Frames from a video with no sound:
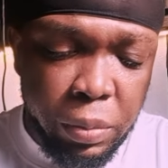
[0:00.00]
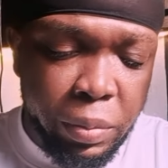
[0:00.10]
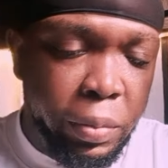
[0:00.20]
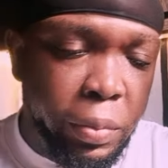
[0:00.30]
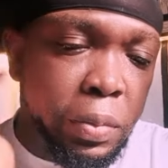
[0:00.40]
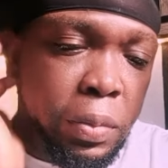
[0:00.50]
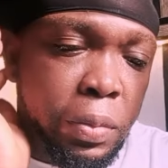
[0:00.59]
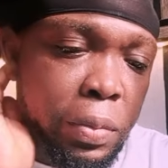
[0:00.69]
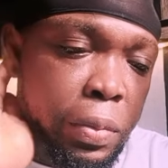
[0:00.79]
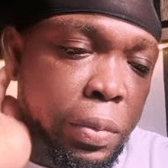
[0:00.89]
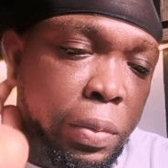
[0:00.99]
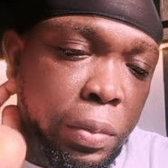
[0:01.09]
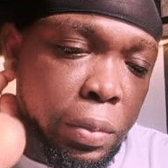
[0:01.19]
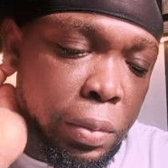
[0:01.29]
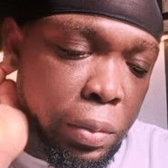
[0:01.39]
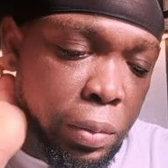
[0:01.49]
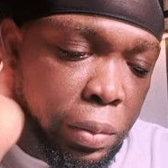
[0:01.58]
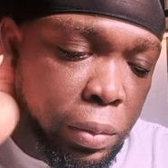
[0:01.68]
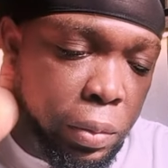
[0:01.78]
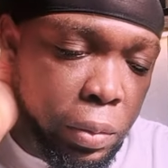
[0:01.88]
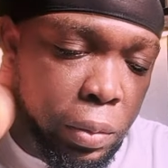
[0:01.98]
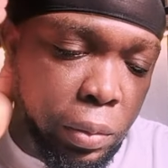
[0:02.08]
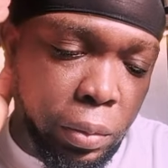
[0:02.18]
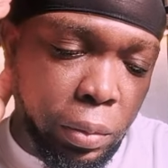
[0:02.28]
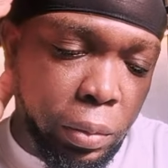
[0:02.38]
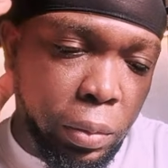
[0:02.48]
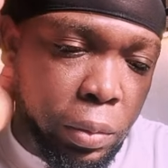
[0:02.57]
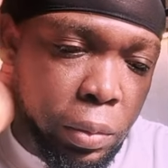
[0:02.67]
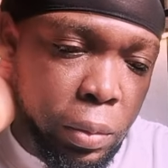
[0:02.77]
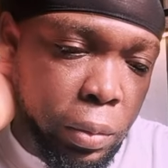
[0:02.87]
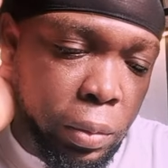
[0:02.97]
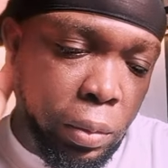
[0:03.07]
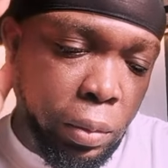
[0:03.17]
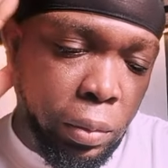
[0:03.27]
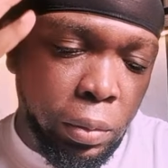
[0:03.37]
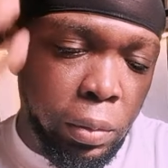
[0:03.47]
No one is speaking in this clip.